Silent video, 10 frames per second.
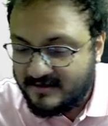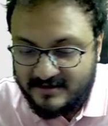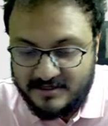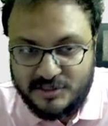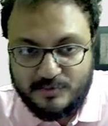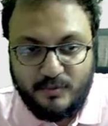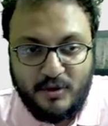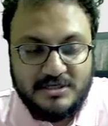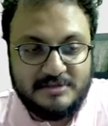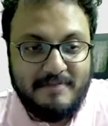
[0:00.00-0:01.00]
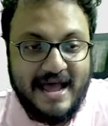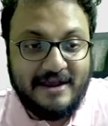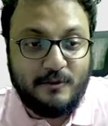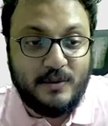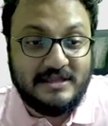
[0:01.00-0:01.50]
responds back
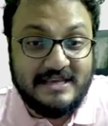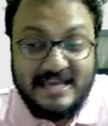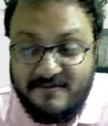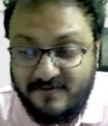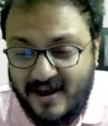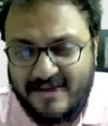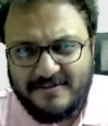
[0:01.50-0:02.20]
with e5.